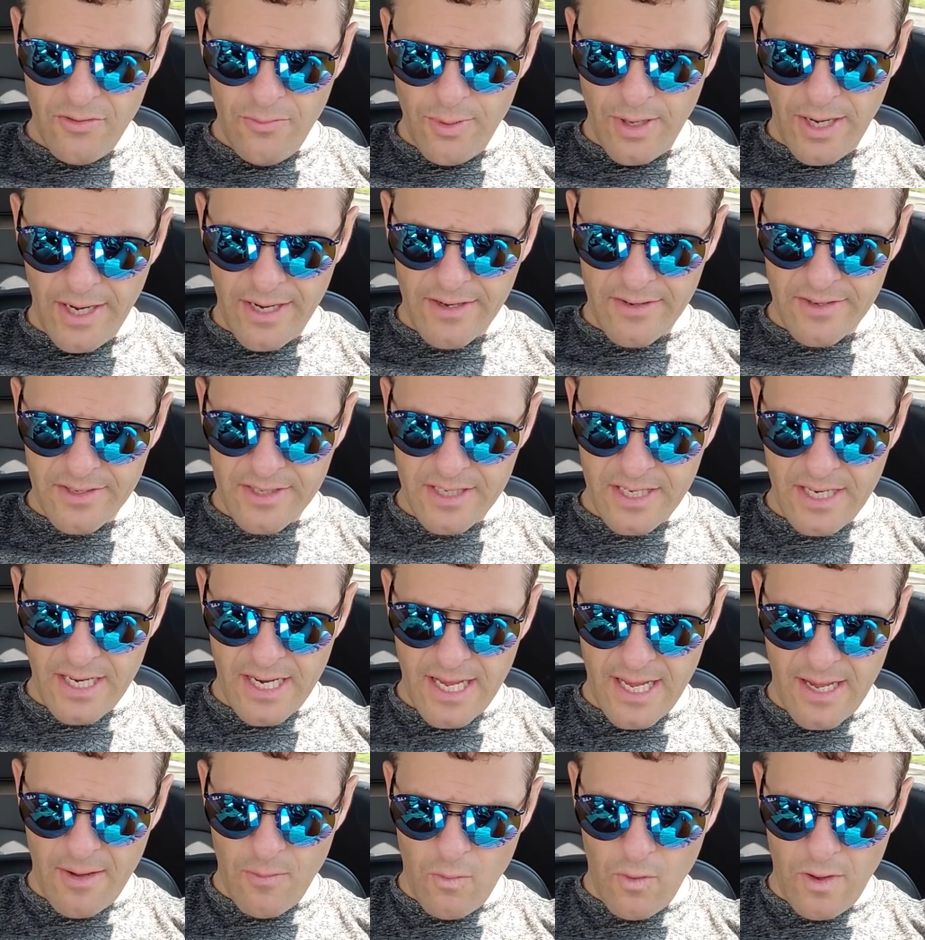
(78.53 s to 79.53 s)
breakers
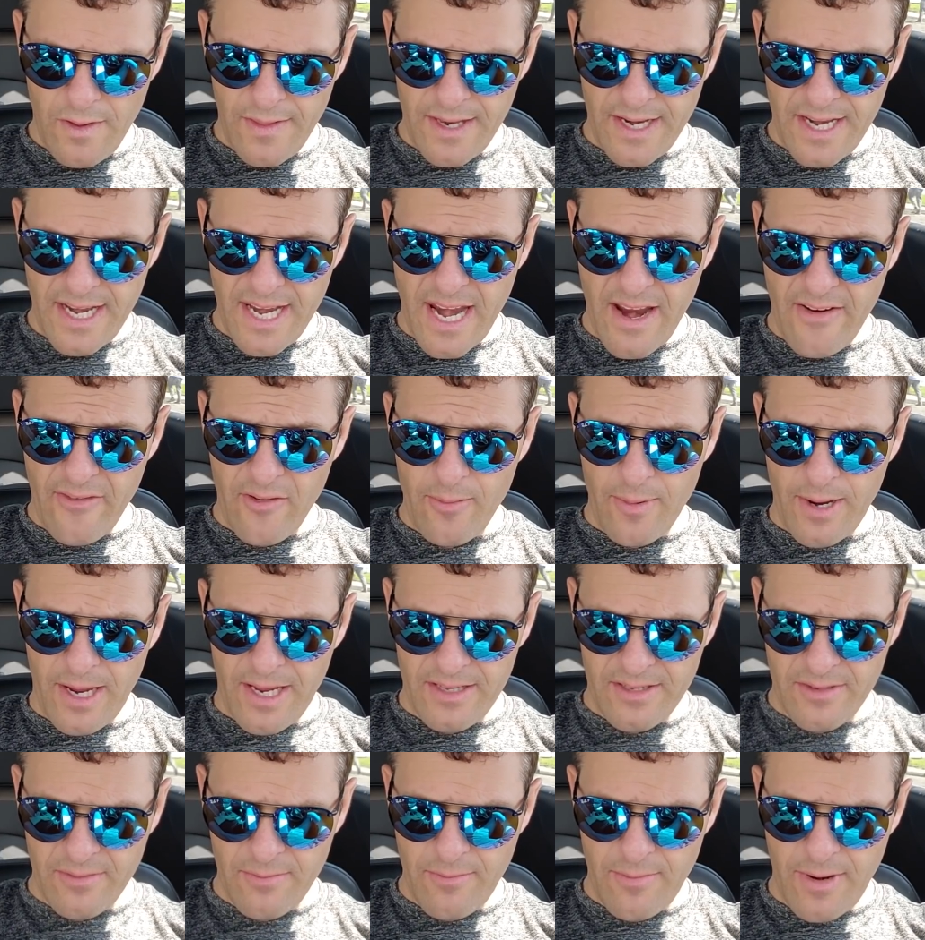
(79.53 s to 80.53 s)
today, and one that never
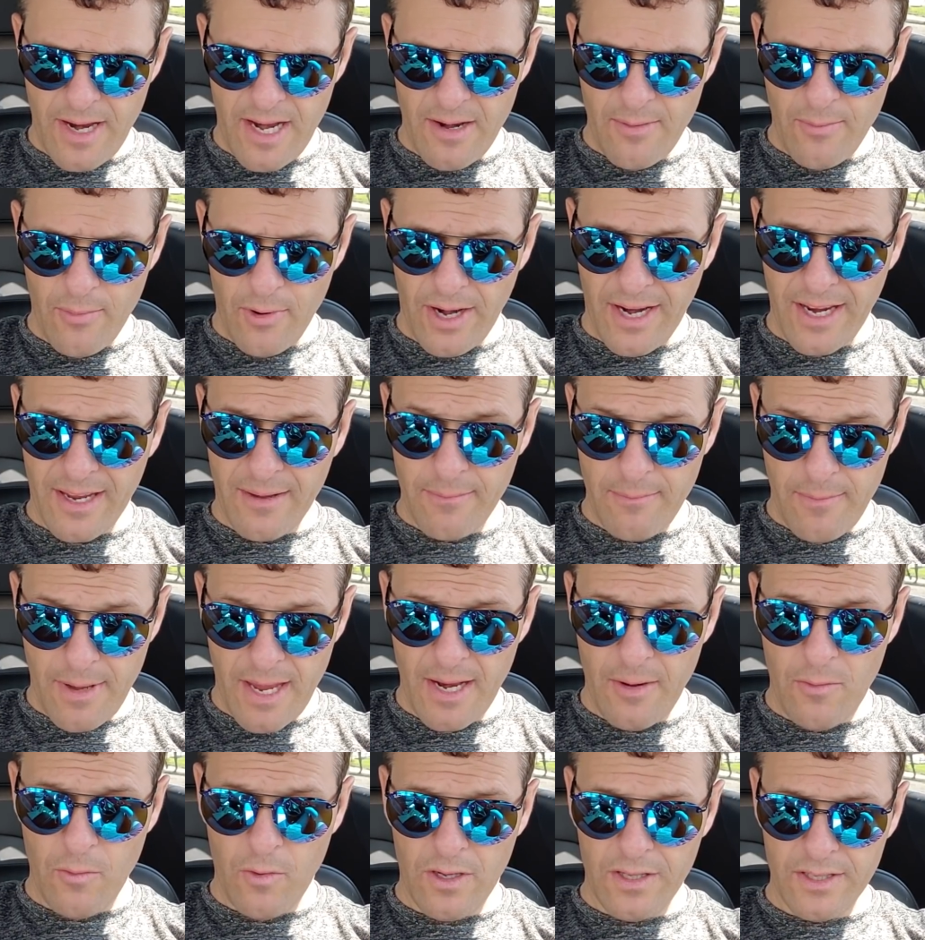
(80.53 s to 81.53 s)
made a break
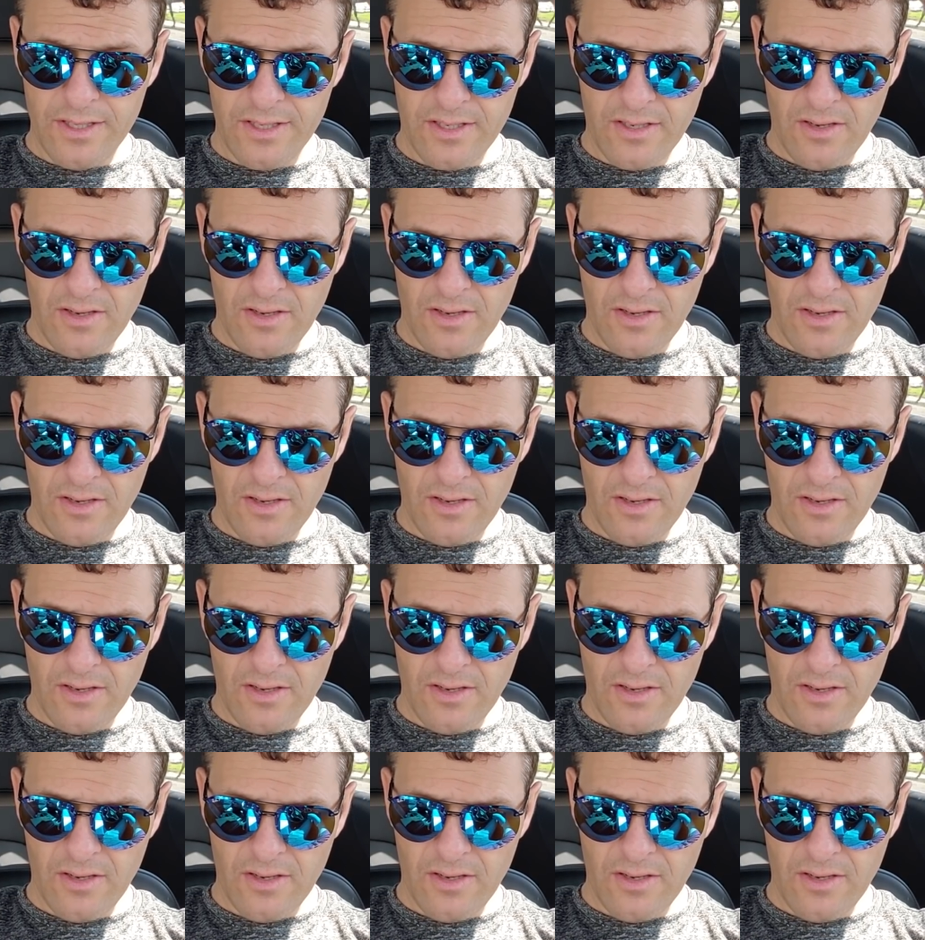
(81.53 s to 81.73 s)
made one.